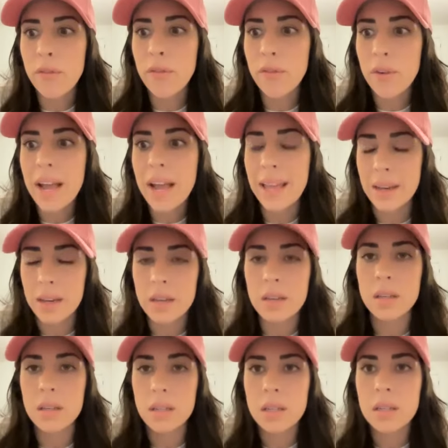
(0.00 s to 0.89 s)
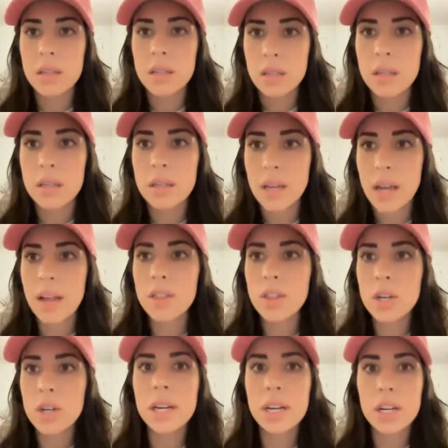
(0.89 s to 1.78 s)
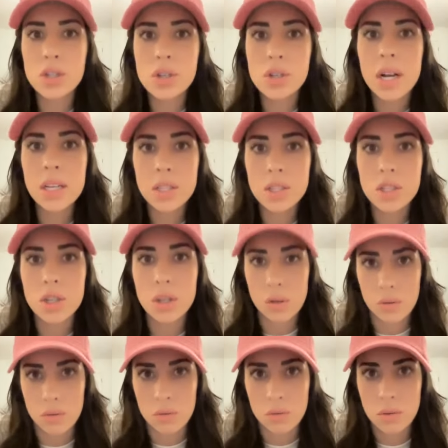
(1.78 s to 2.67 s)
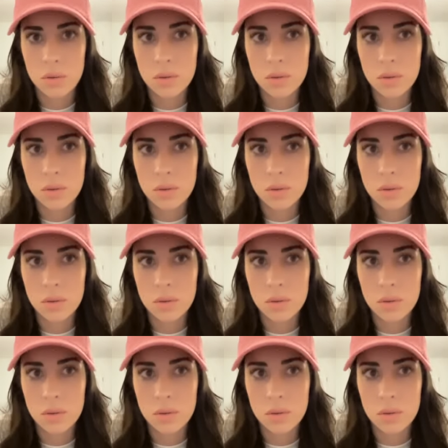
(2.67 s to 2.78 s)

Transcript: friend and they're going to trust you.